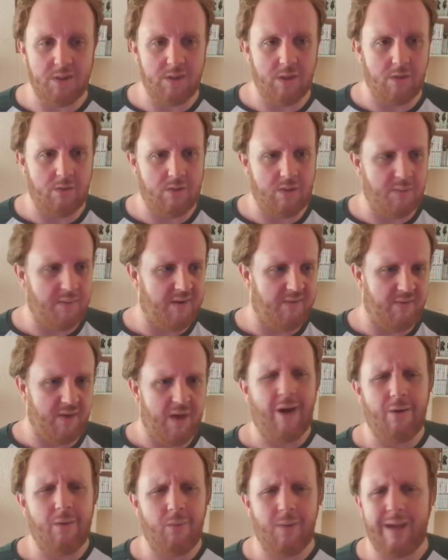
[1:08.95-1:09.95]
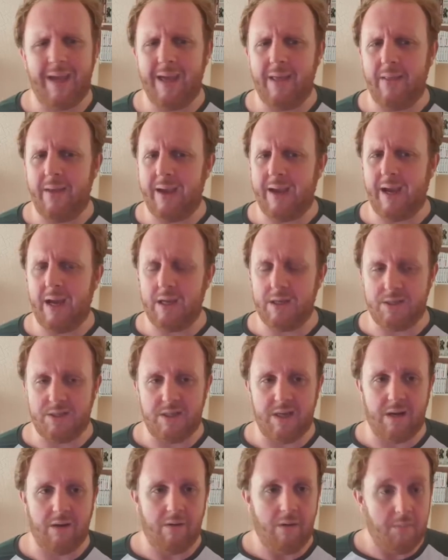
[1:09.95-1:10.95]
so it was a bit of a how did we get there kind of
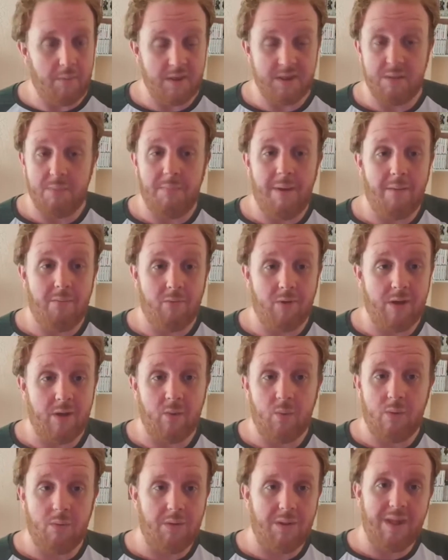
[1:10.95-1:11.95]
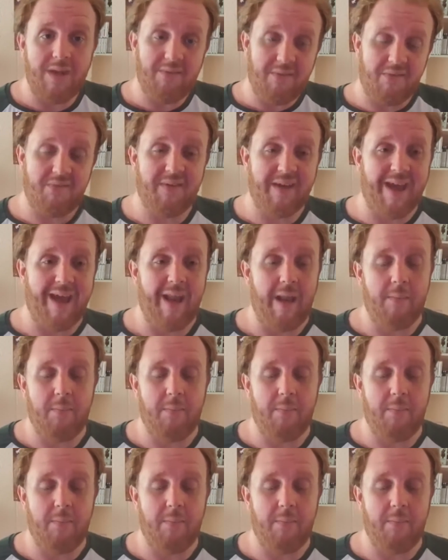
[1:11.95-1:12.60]
scenario, but it's a memory that we will never forget.